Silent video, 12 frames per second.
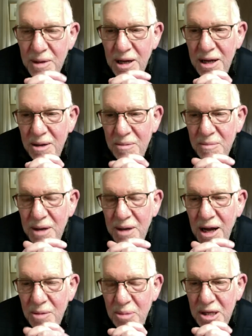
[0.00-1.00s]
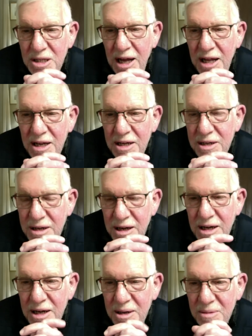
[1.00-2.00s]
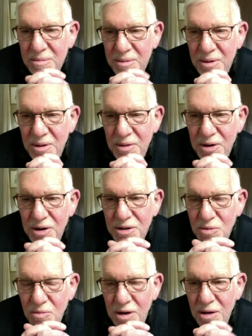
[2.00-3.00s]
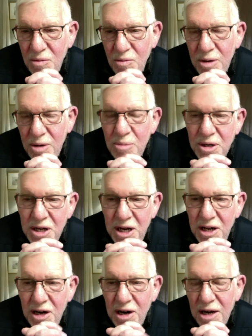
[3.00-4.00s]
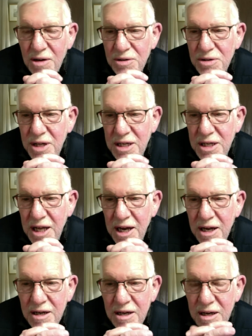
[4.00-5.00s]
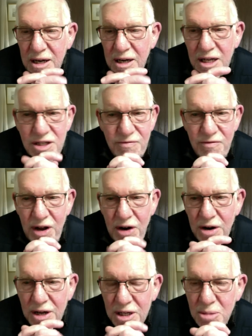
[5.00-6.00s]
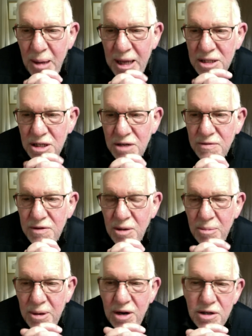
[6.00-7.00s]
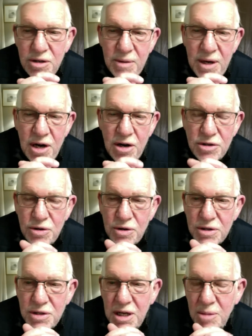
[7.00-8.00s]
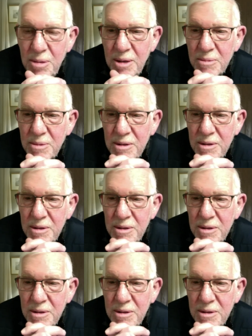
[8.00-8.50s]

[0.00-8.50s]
Um, on Peaks Island, uh, there's uh, one particular house that did it. It's very expensive compared to an air source heat pump,